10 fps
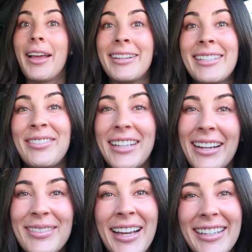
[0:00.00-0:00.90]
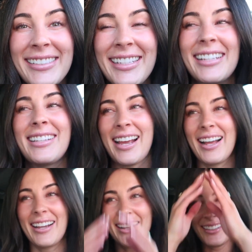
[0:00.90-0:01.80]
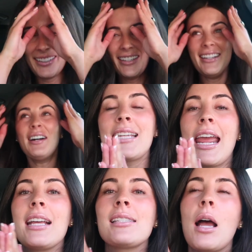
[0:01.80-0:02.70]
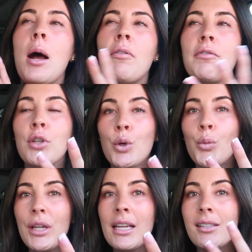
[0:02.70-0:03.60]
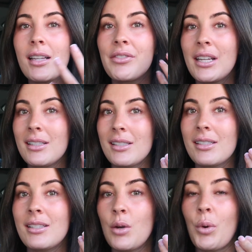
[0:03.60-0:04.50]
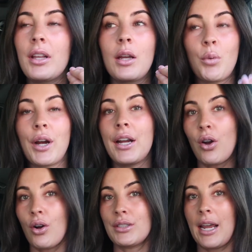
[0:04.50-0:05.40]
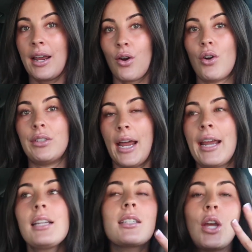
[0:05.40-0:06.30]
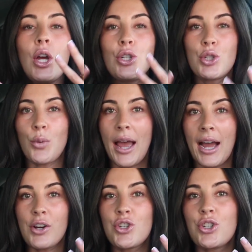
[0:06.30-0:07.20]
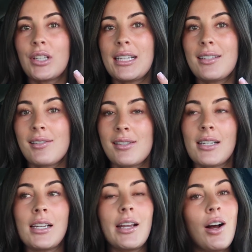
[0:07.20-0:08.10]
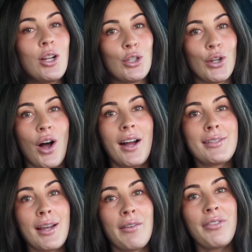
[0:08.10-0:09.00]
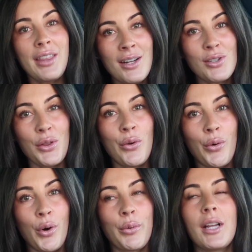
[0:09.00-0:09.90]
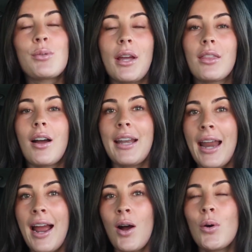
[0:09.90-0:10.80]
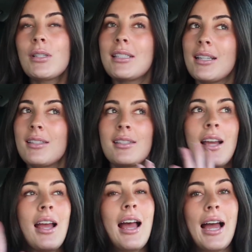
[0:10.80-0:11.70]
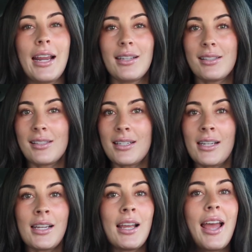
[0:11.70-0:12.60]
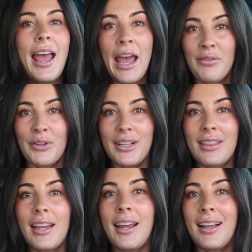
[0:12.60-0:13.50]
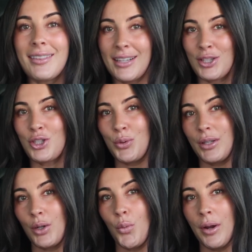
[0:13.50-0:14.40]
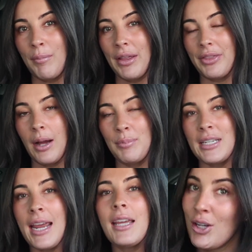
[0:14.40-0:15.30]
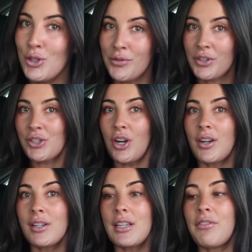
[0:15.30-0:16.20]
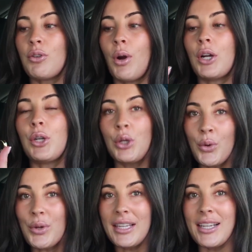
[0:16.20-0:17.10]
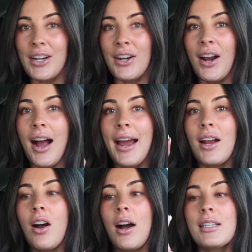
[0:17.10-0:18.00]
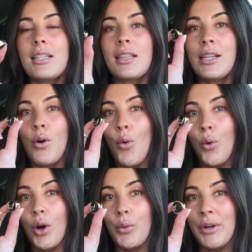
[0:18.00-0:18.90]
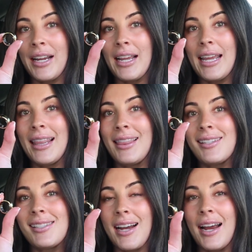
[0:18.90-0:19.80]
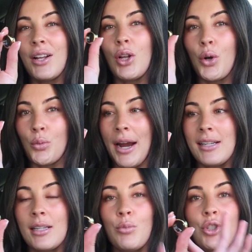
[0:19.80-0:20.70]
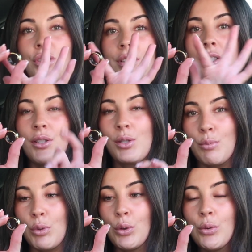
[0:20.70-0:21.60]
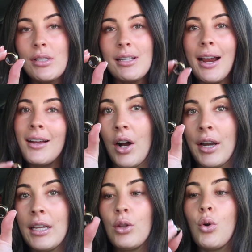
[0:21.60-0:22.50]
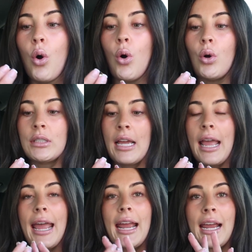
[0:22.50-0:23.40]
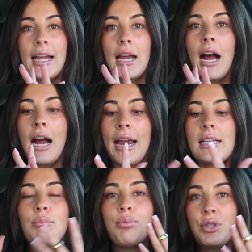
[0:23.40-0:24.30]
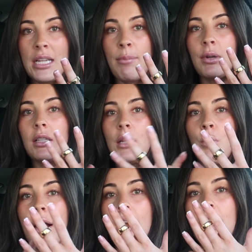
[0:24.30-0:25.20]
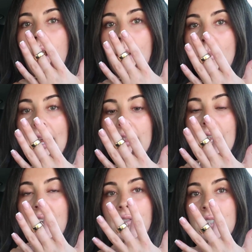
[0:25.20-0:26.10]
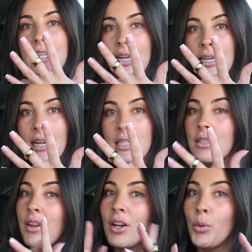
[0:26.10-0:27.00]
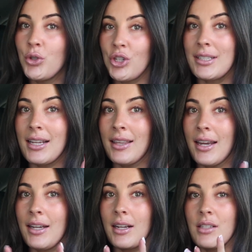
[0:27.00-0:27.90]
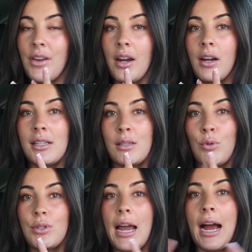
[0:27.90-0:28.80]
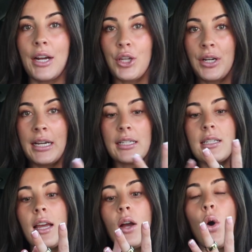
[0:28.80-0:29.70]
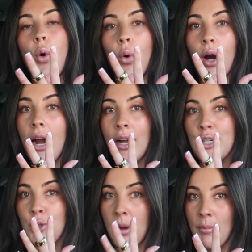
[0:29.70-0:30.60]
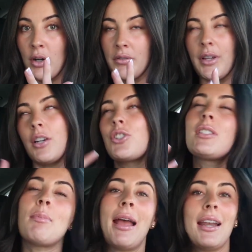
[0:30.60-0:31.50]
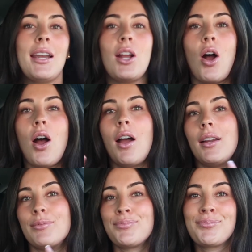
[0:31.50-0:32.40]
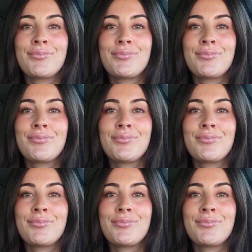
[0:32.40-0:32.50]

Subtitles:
Sometimes I say data. Takes a few weeks of consistent wear, like wearing it all day and all night, to actually see a lot of things on the OURA ring. So I thought now, since I can see everything, let's do a little 1 month update. So for starters, if you are new here, I got the OURA ring in the style Horizon, which is the smooth style. Got it in the gold, and I typically wear it on my left index finger, which they say the index finger is the most accurate, or I do my middle finger, just depending on